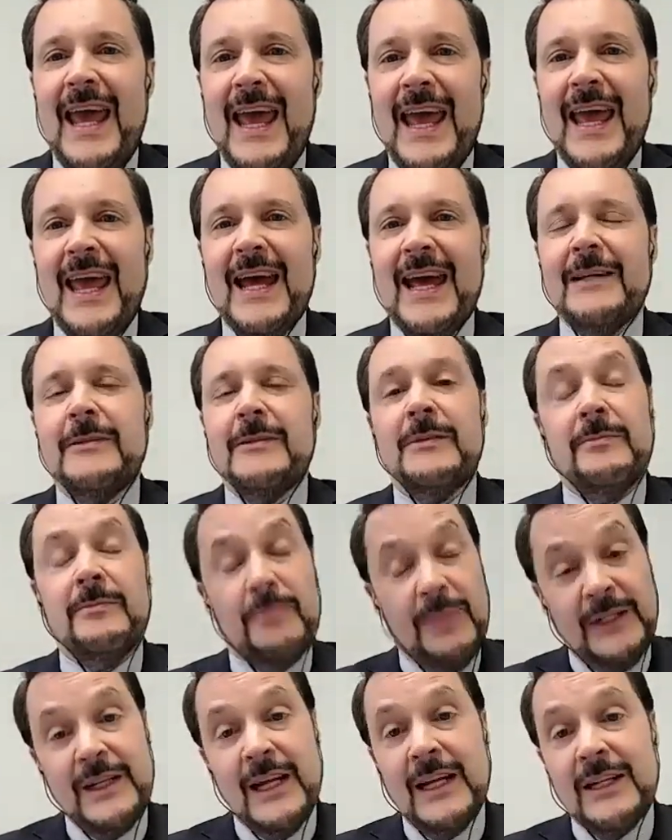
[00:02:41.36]
and
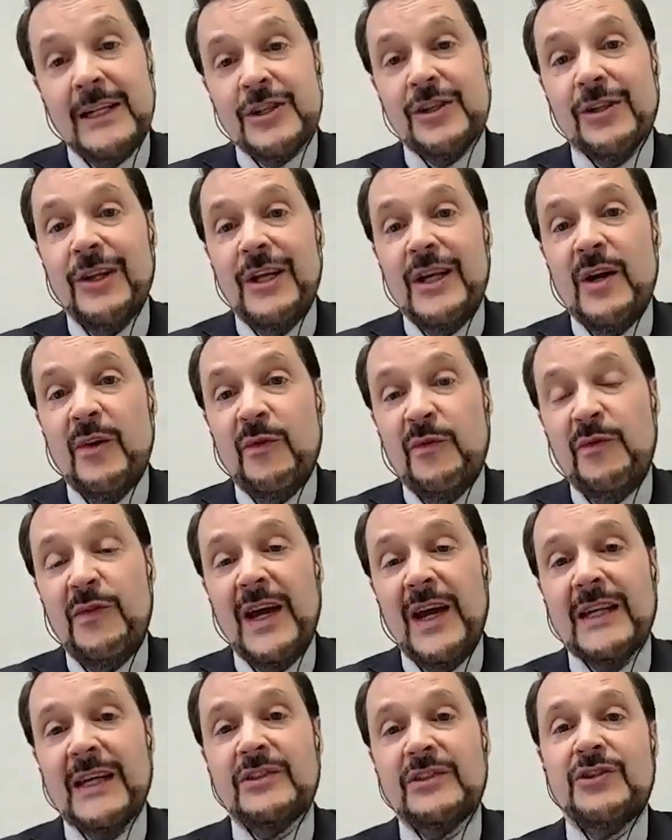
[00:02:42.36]
potentially a
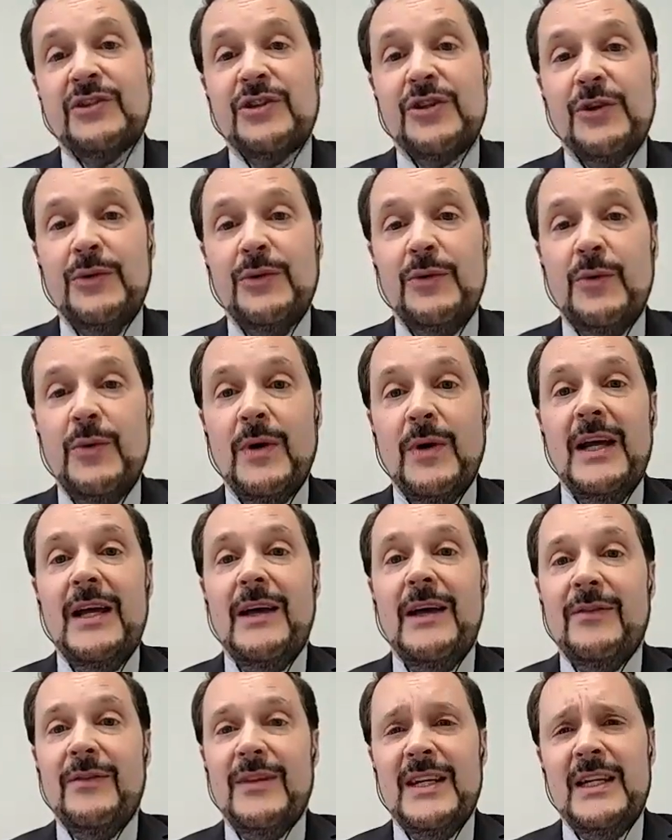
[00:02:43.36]
fix to
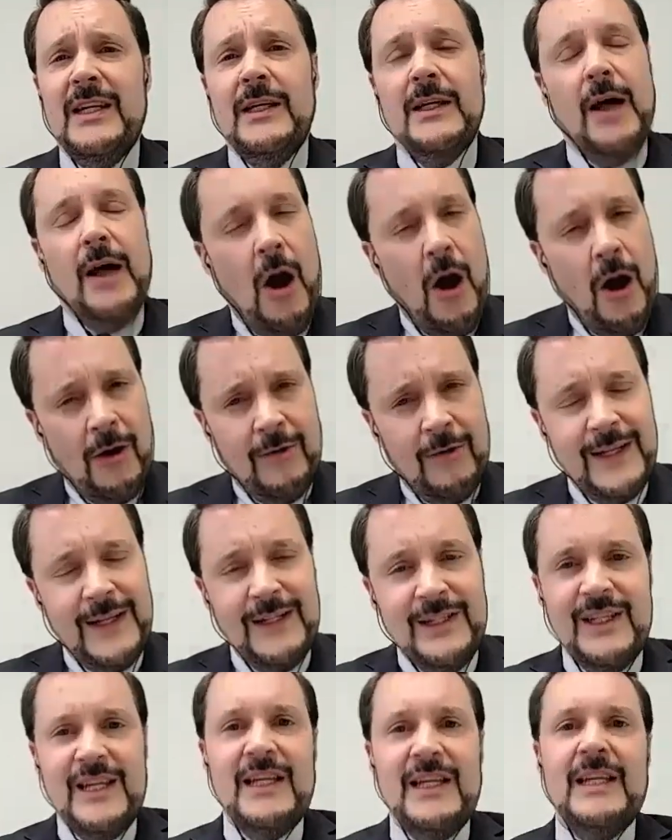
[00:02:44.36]
the
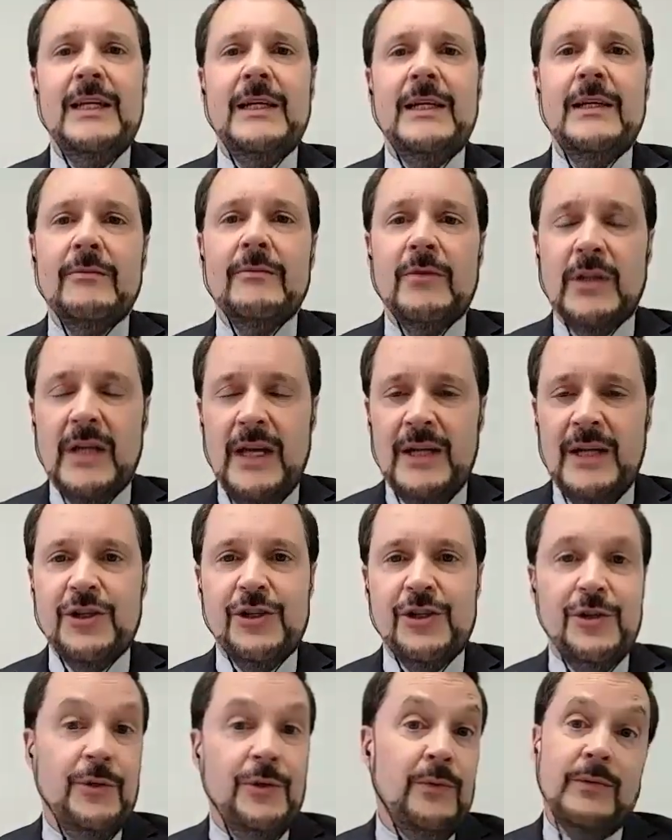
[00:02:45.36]
R&D
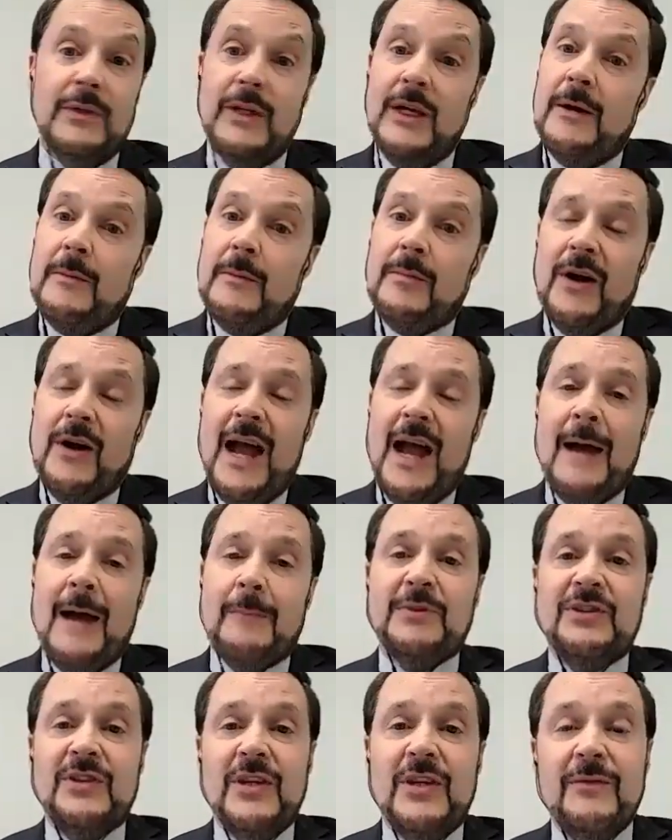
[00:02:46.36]
issue,
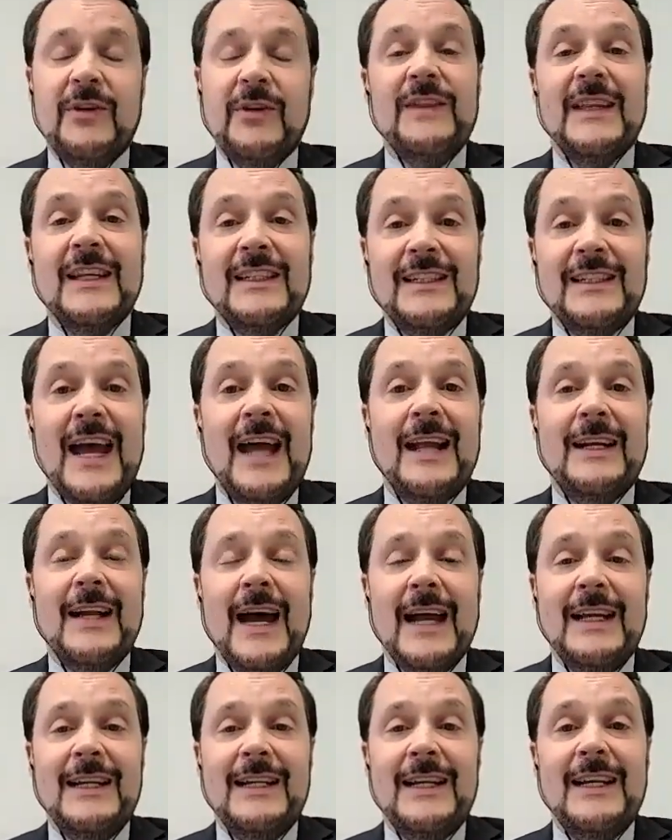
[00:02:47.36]
perhaps even the
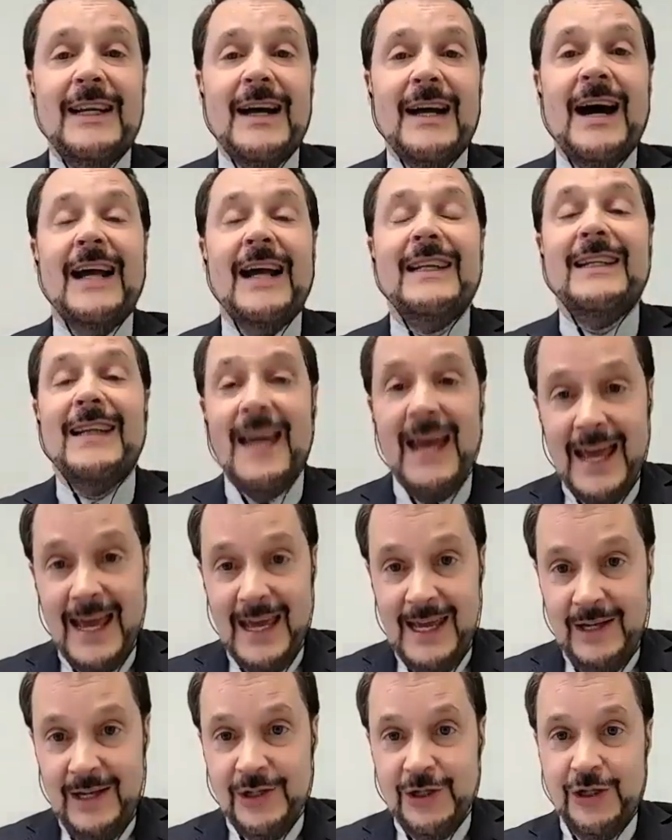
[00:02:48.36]

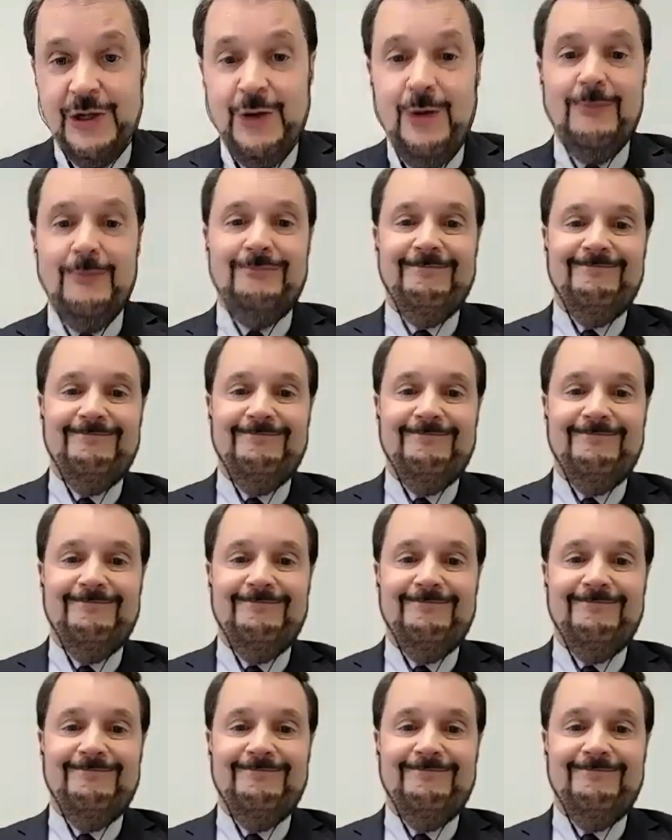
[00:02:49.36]
1099-K issue?